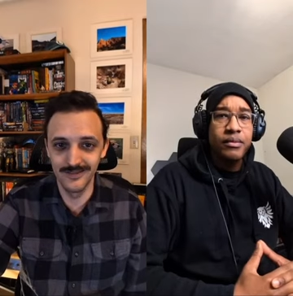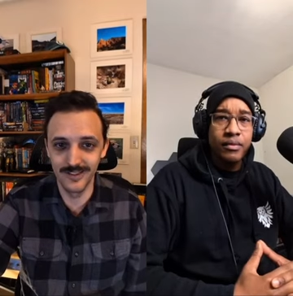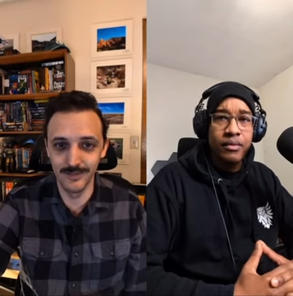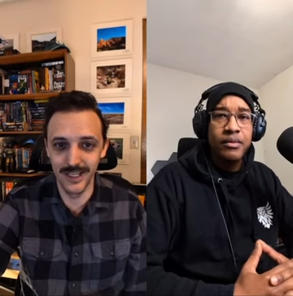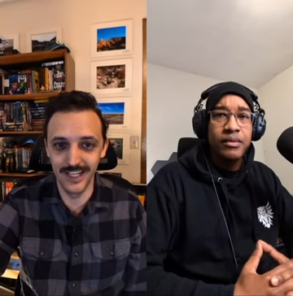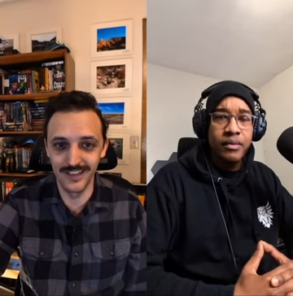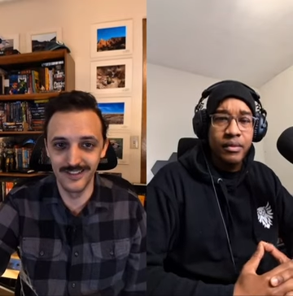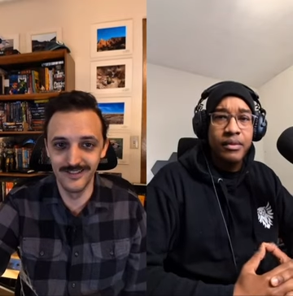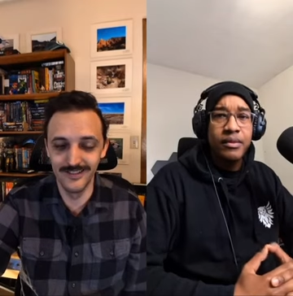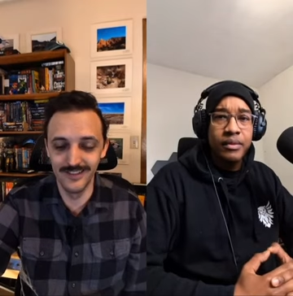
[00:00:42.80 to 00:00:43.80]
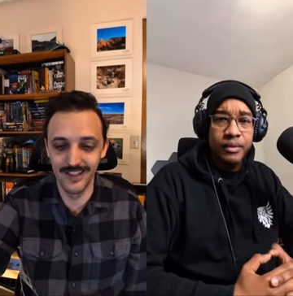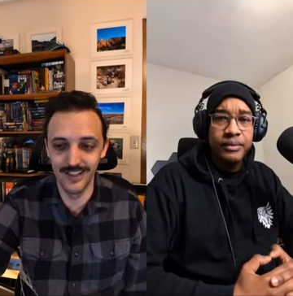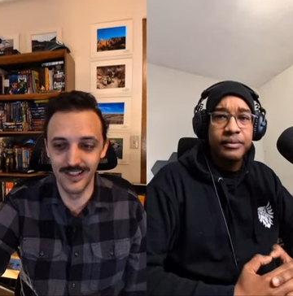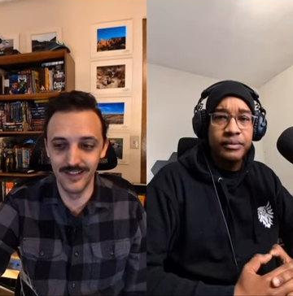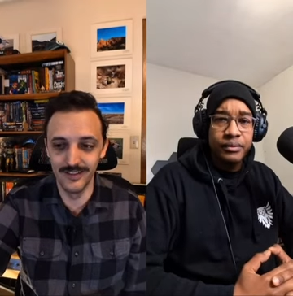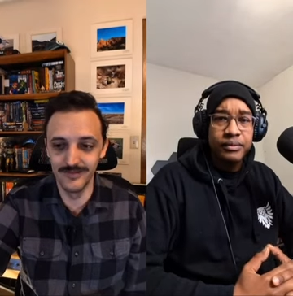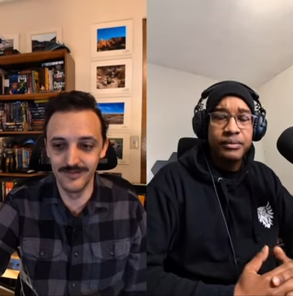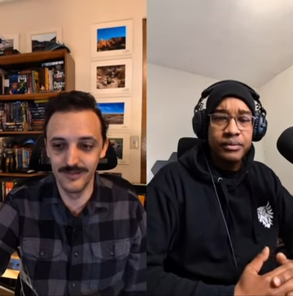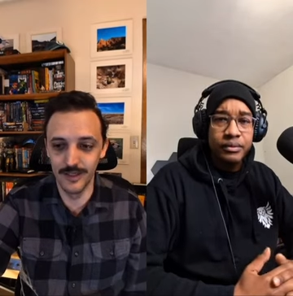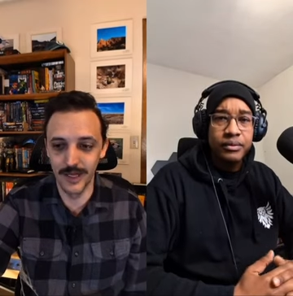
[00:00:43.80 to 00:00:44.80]
Speaker 1: to me uh,
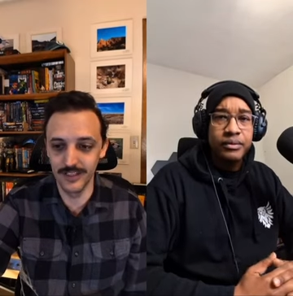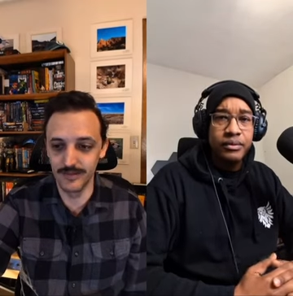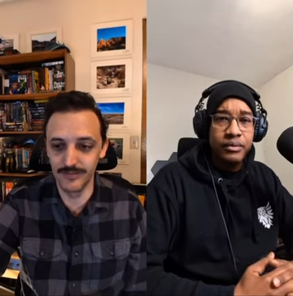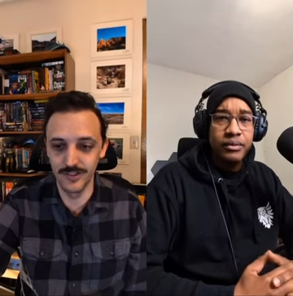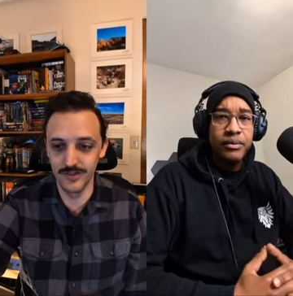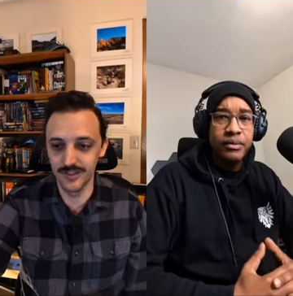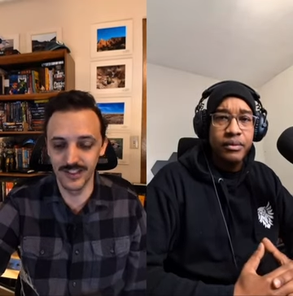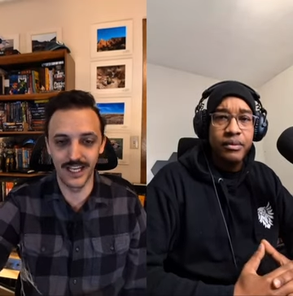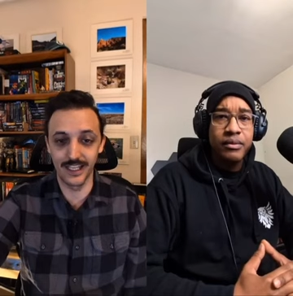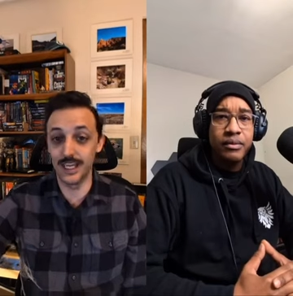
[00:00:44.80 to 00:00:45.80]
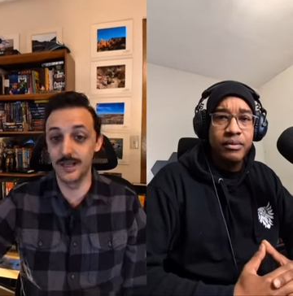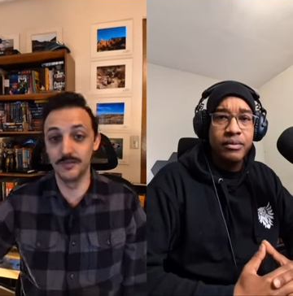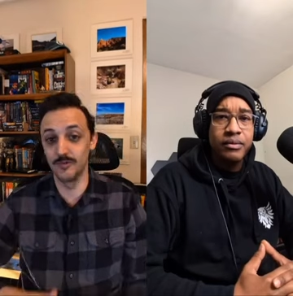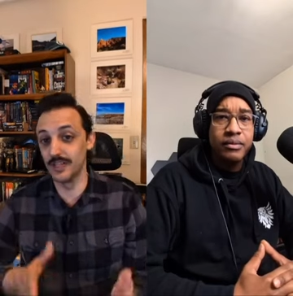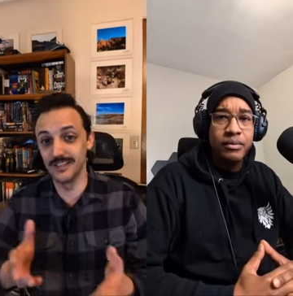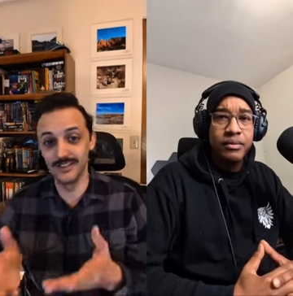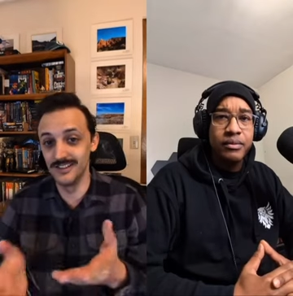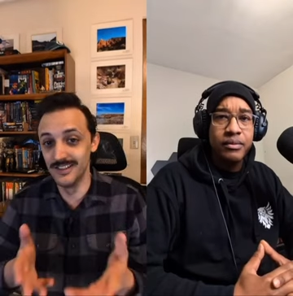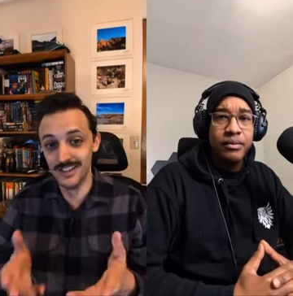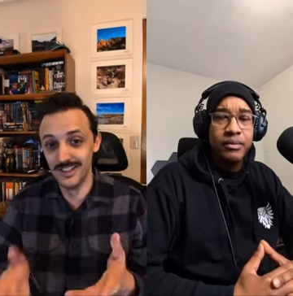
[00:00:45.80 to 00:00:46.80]
about the future of that game or whether
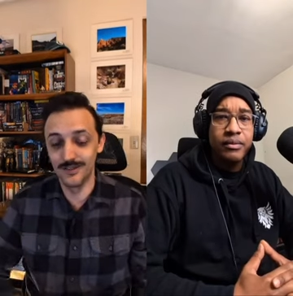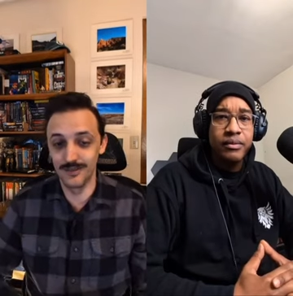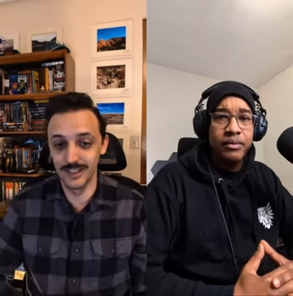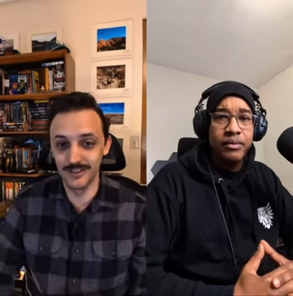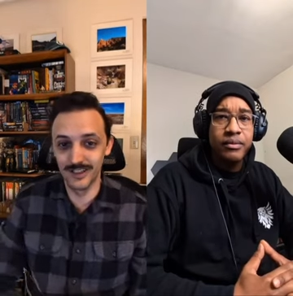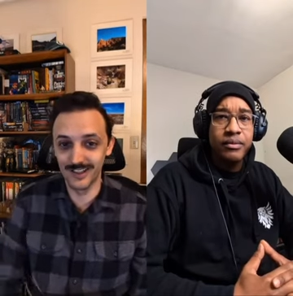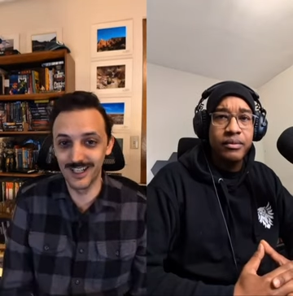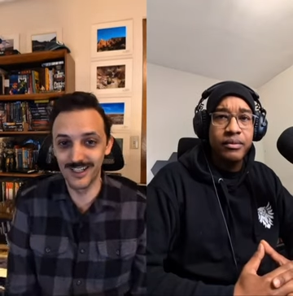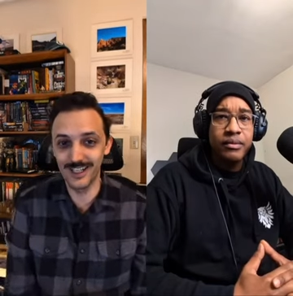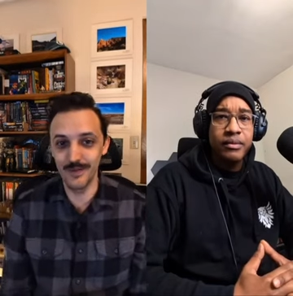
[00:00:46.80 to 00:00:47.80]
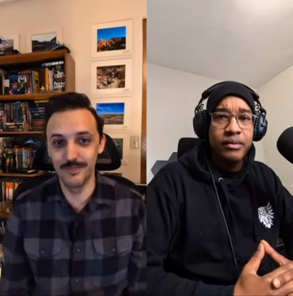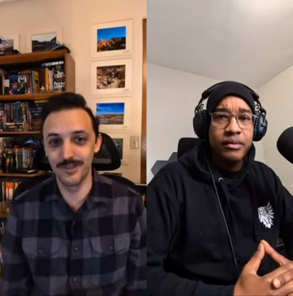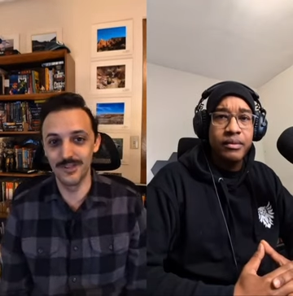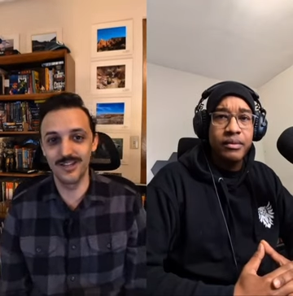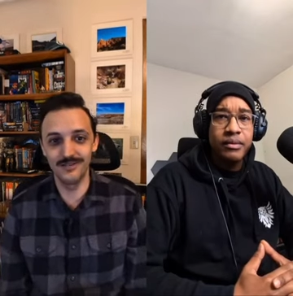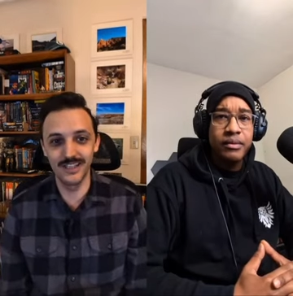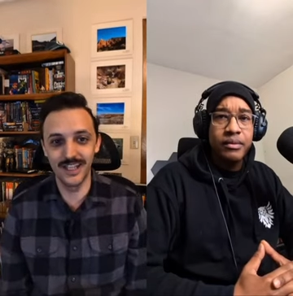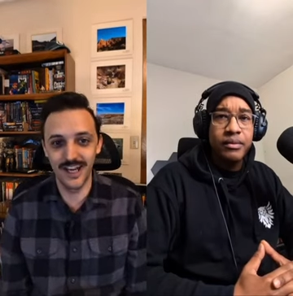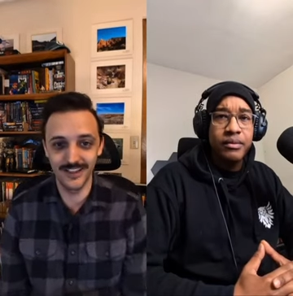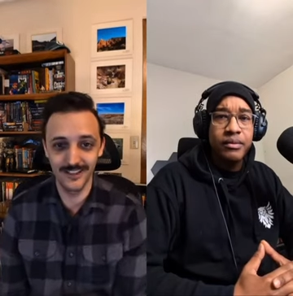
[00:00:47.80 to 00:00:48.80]
whether they're going to keep pushing with
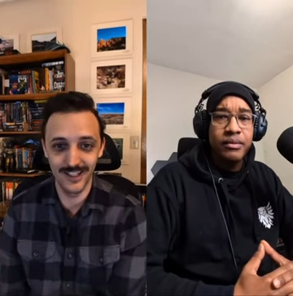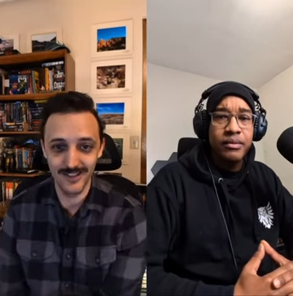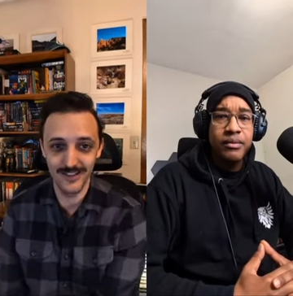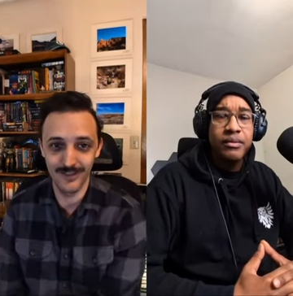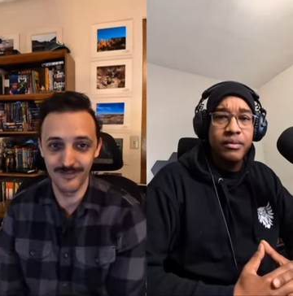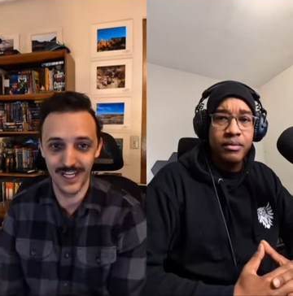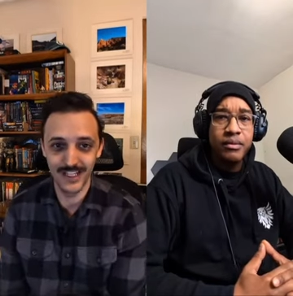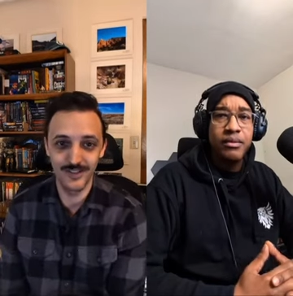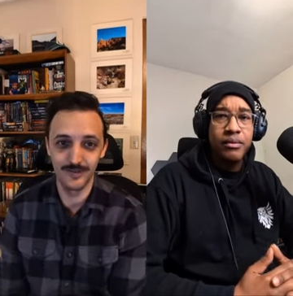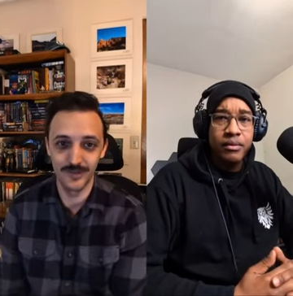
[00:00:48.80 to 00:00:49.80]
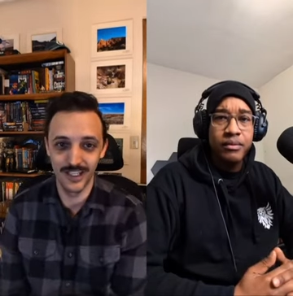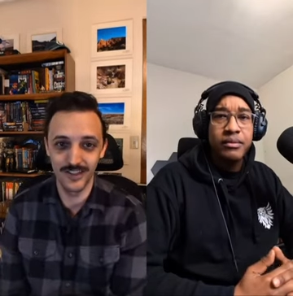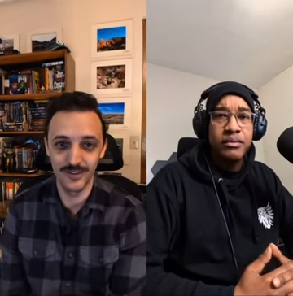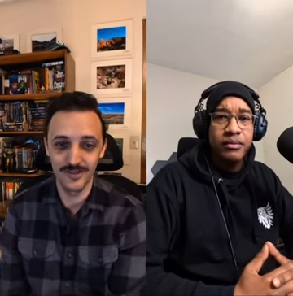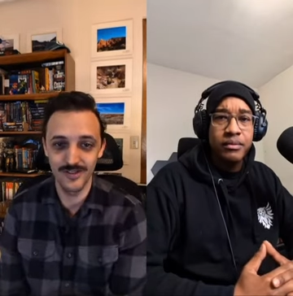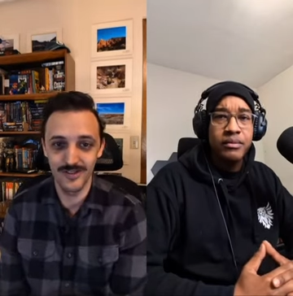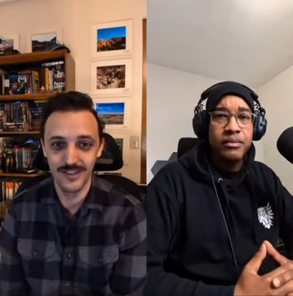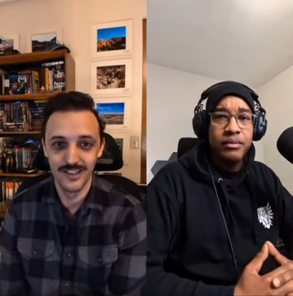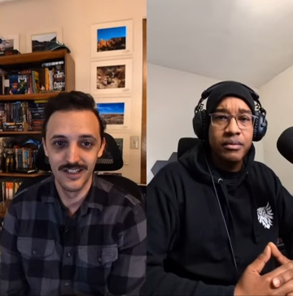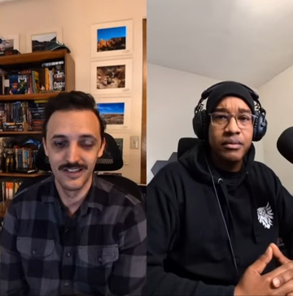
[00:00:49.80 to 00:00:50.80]
that unless they find someone else
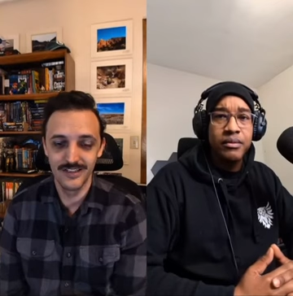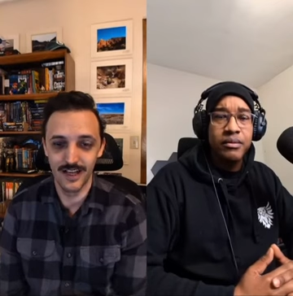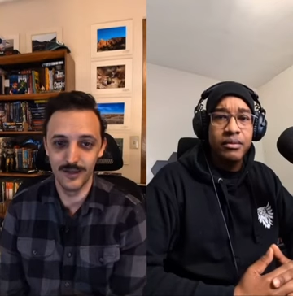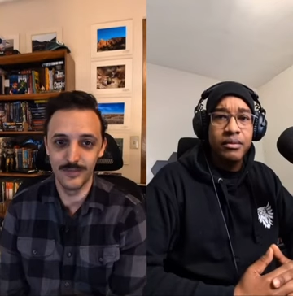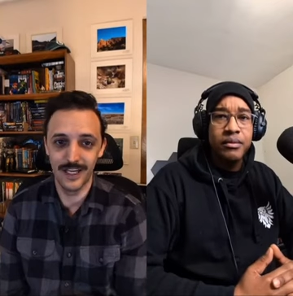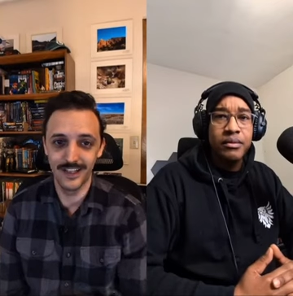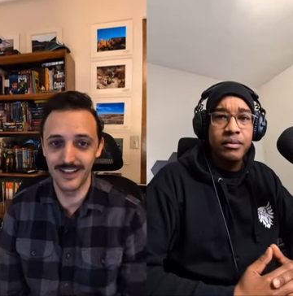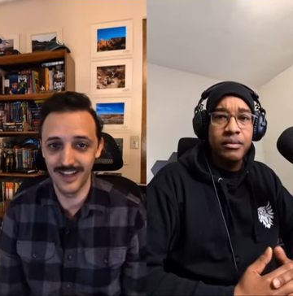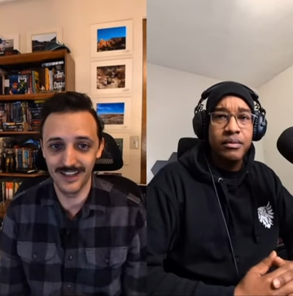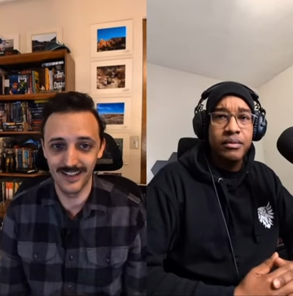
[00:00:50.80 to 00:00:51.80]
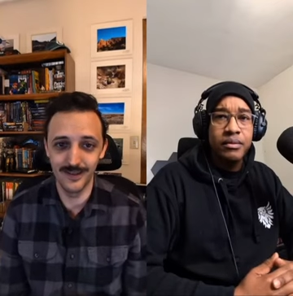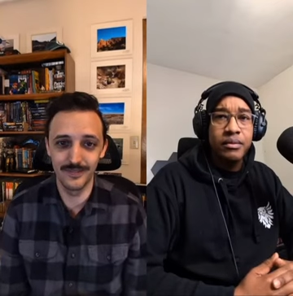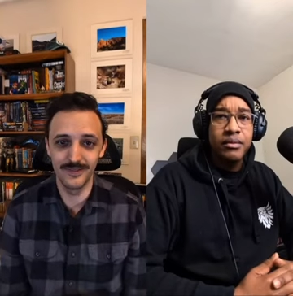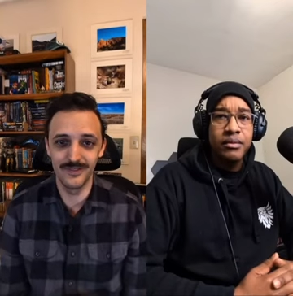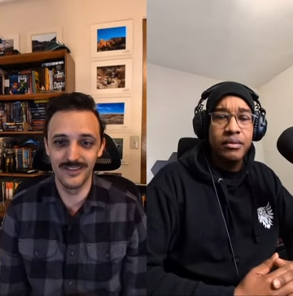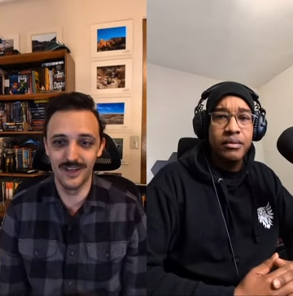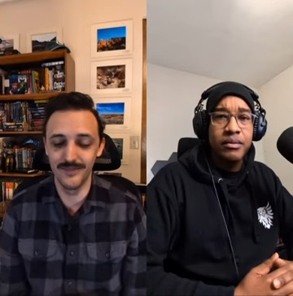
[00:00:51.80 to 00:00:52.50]
to help head that up I